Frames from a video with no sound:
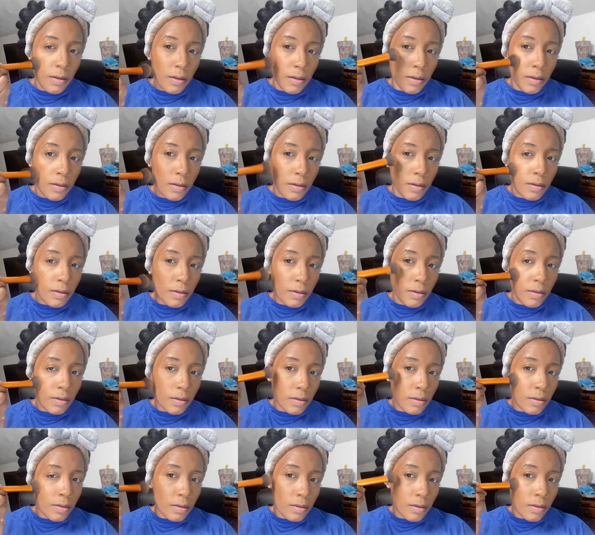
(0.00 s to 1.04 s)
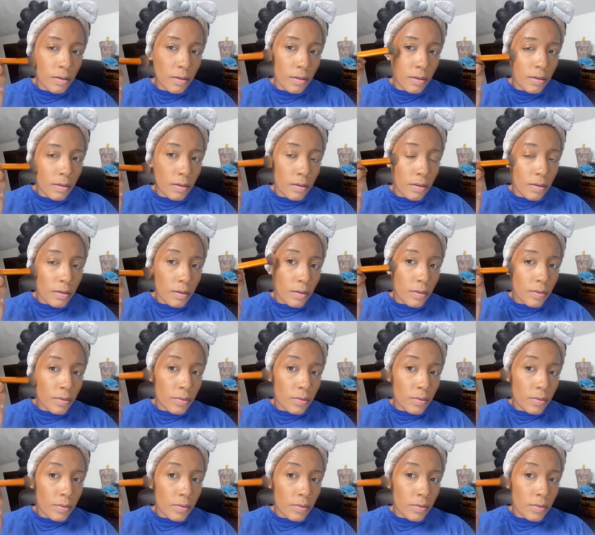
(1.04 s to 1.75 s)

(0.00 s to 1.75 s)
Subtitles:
Nobody speaks.